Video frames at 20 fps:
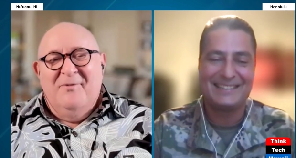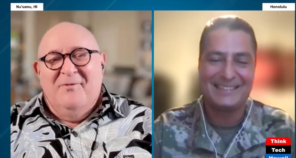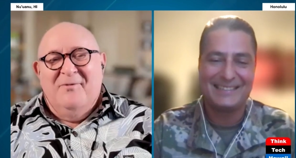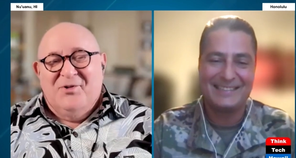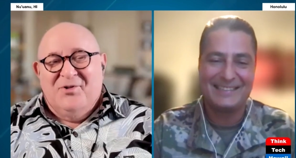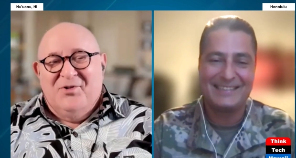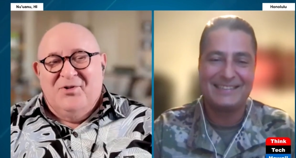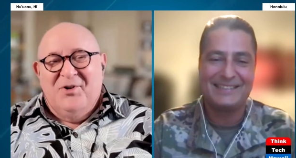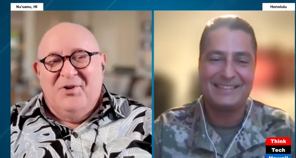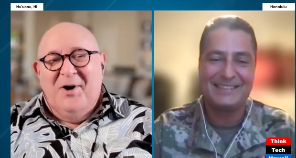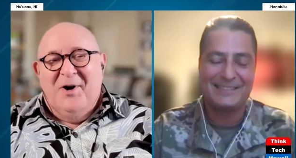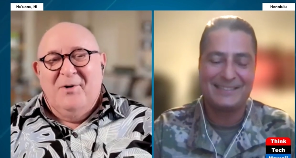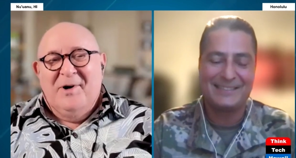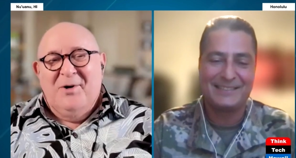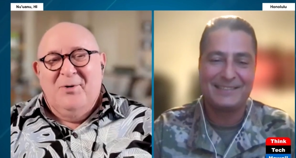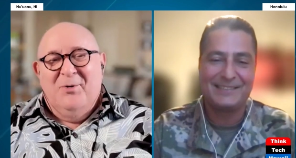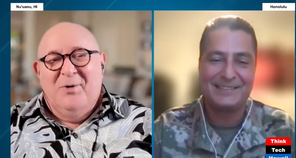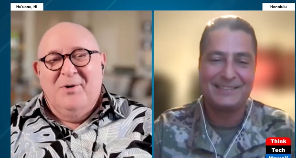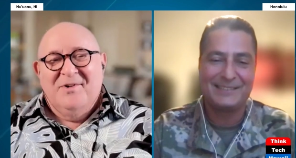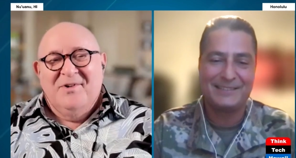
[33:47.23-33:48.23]
Speaker 1: for
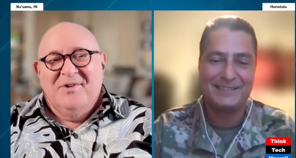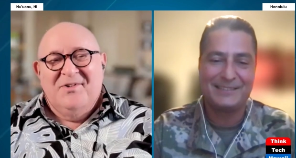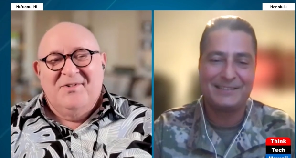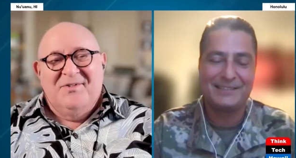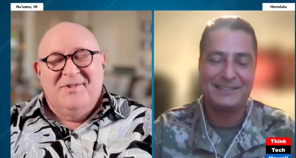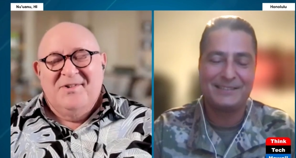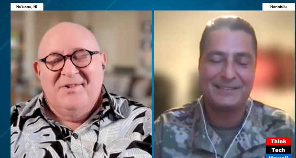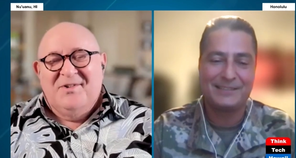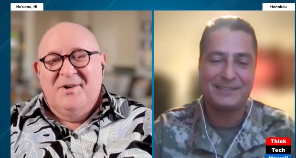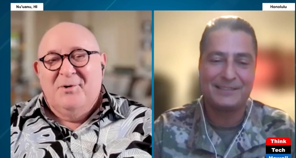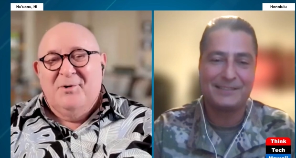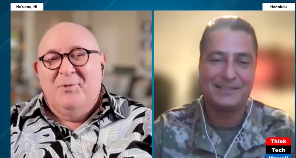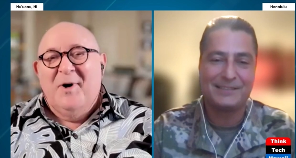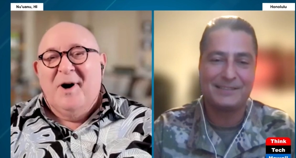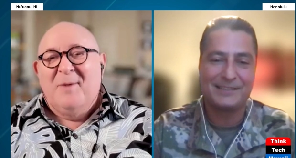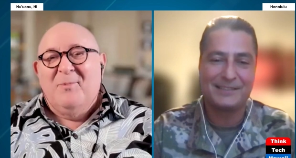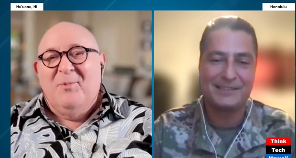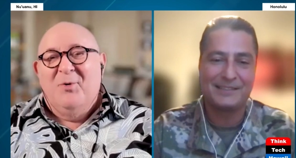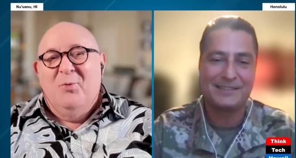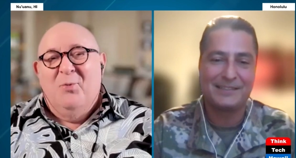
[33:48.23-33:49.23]
sharing all this
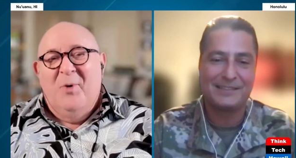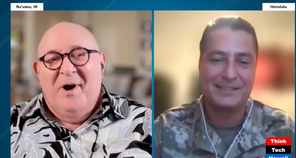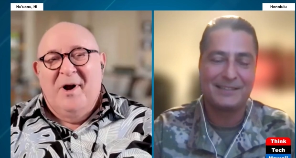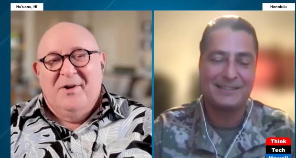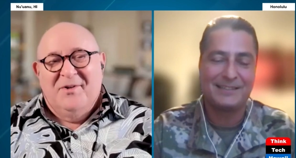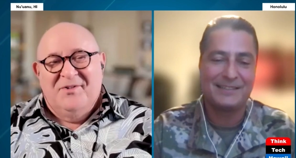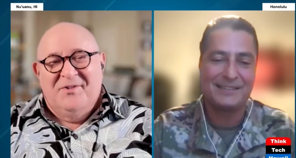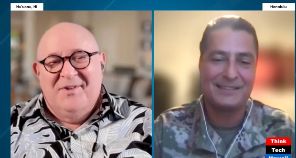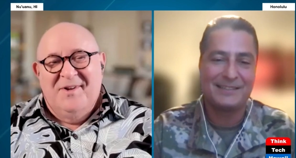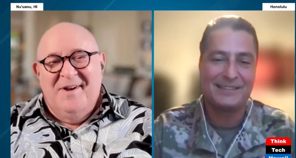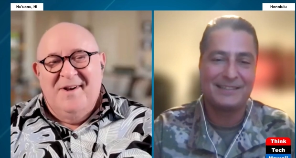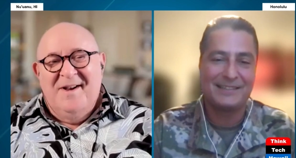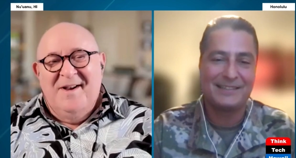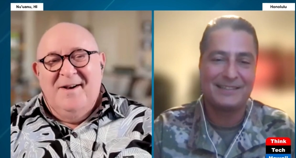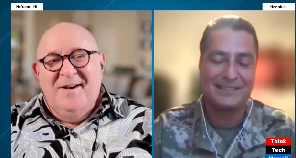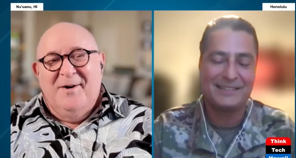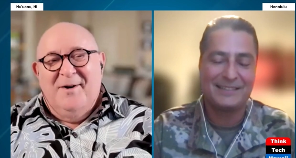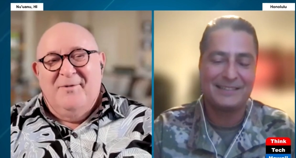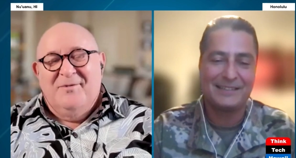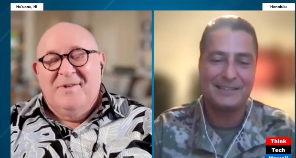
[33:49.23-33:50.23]
incredible wealth
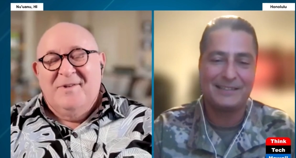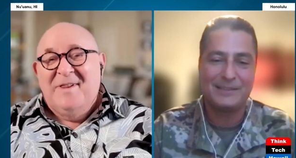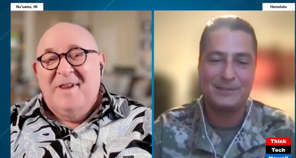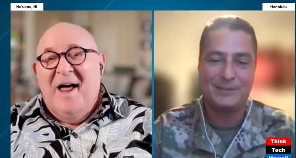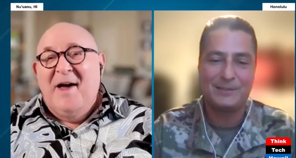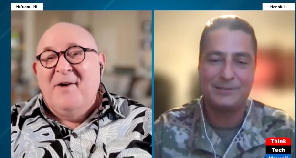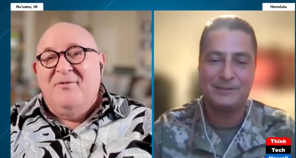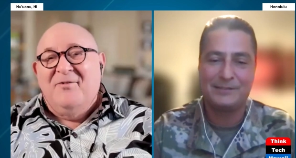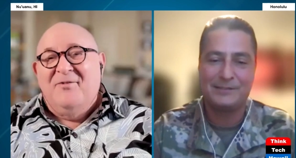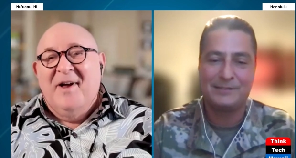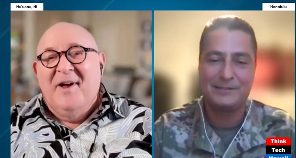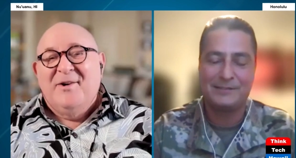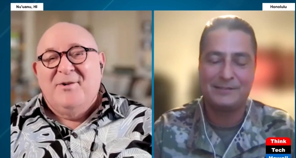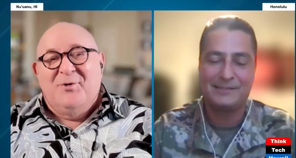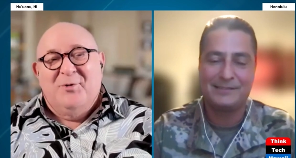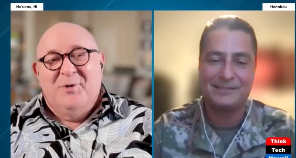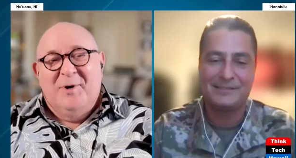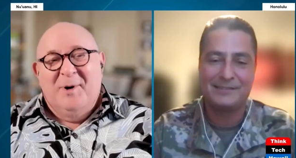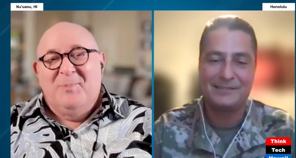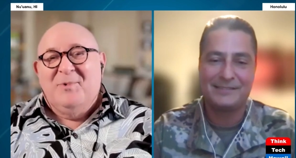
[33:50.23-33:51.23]
of life
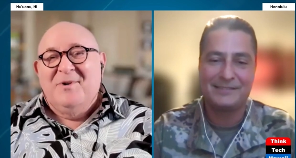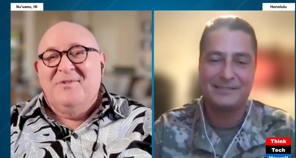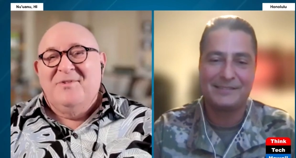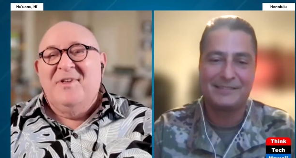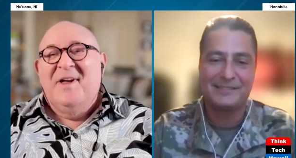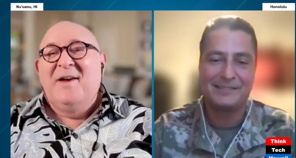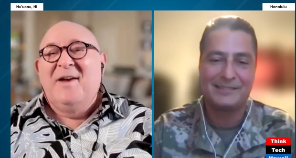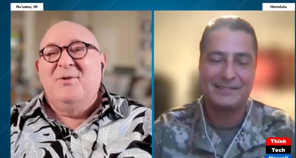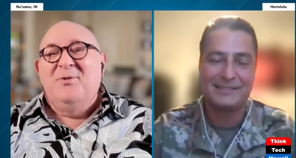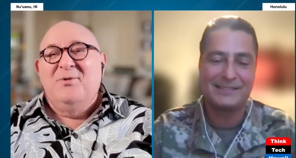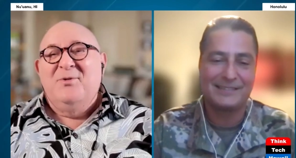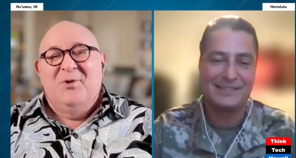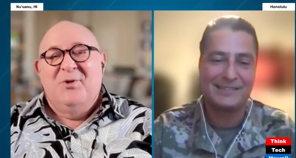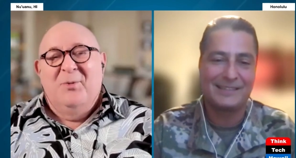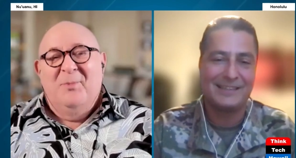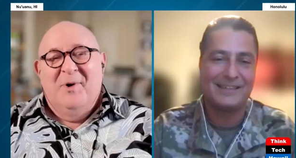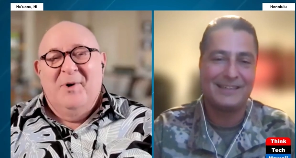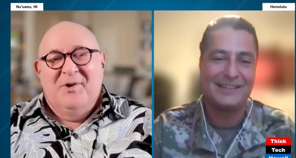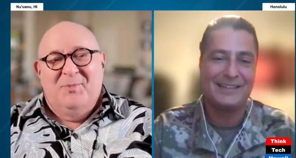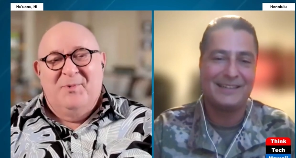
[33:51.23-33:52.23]
at Tripler. Thank you
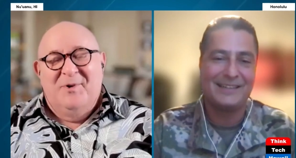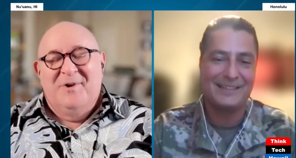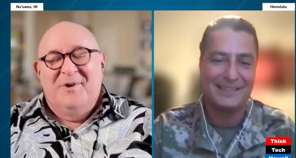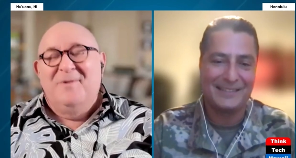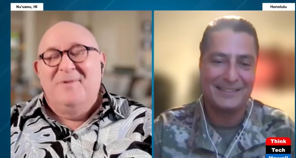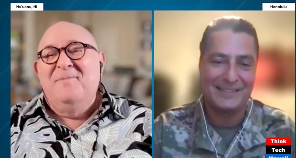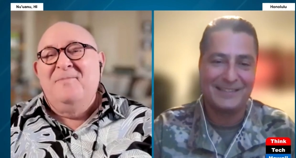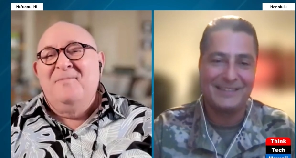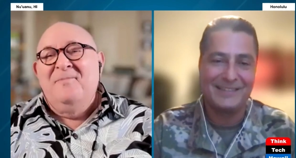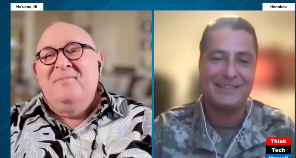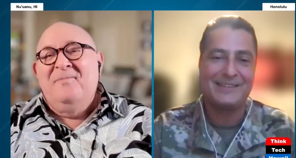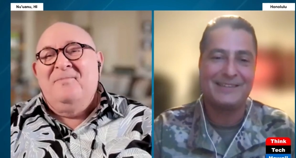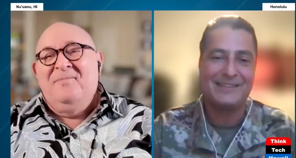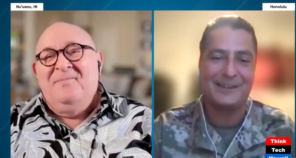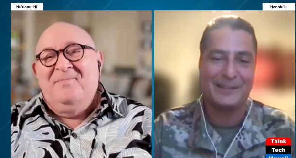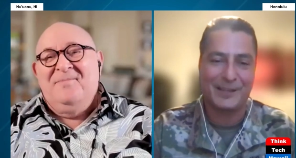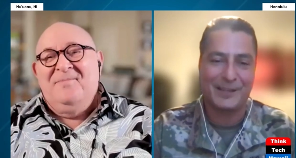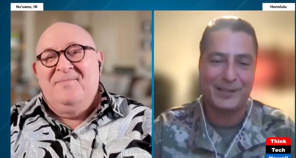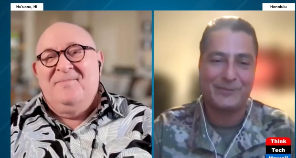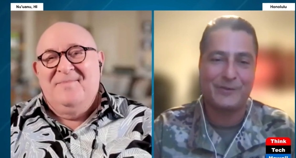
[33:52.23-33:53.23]
so much, Bill.
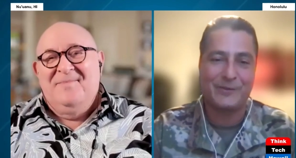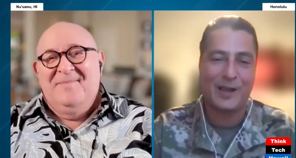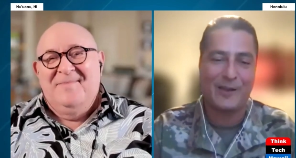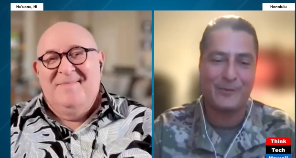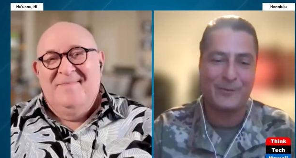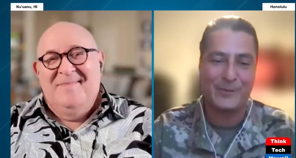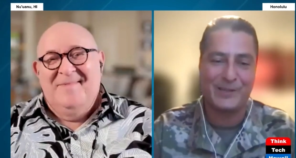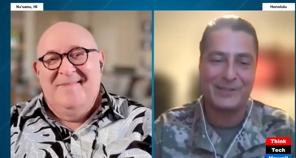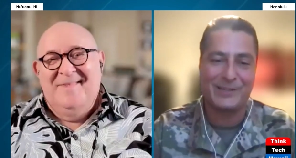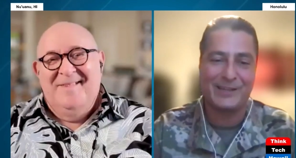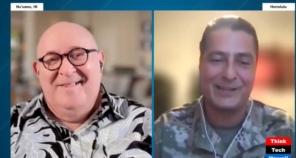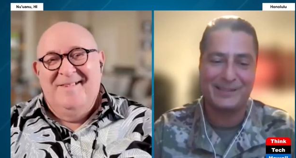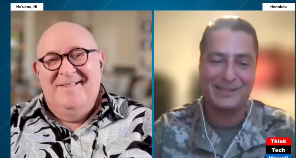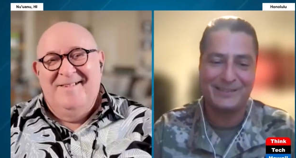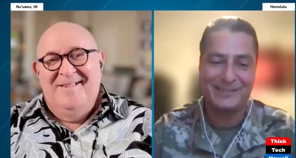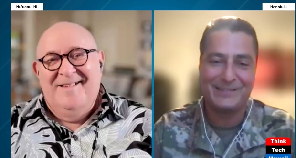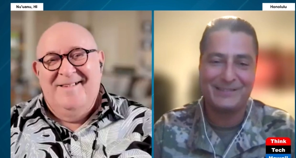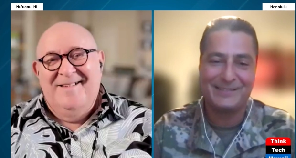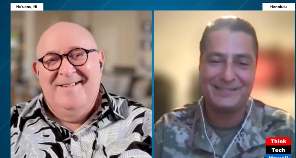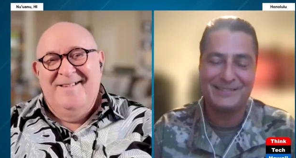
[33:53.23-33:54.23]
Speaker 2: And thanks for having me, Jay.
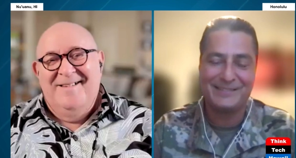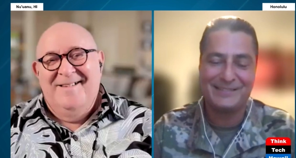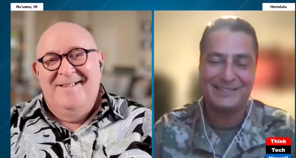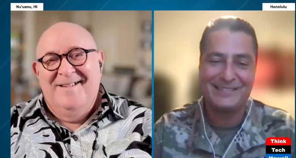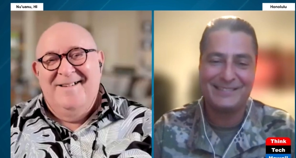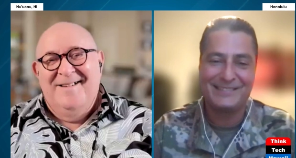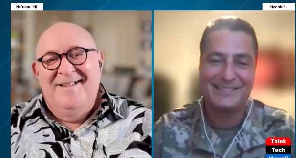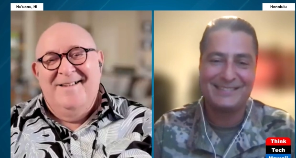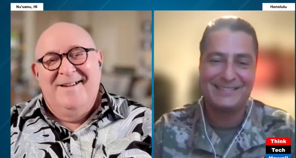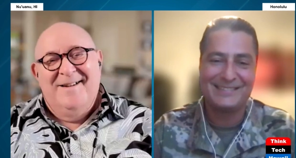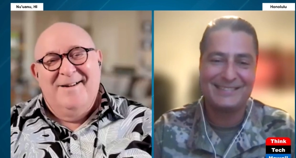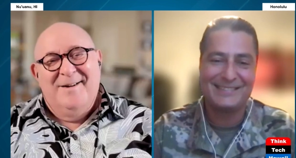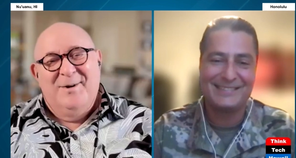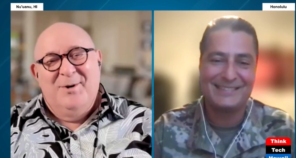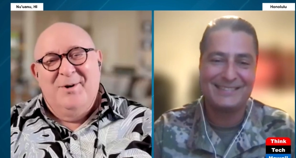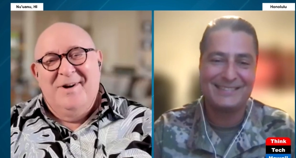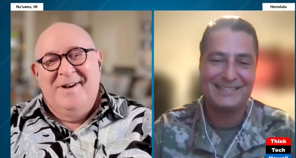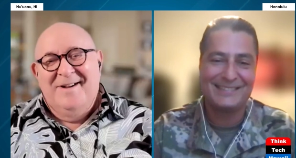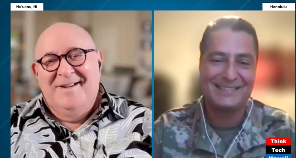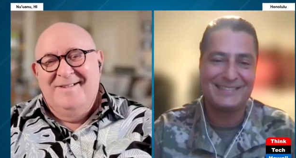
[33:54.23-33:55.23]

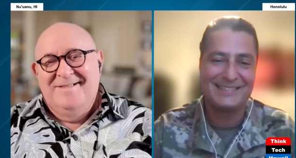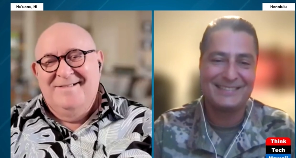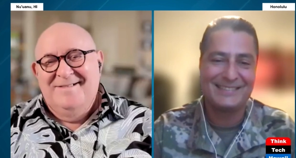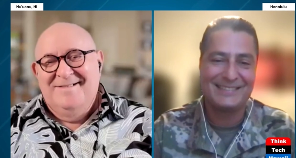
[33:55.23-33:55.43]
Aloha.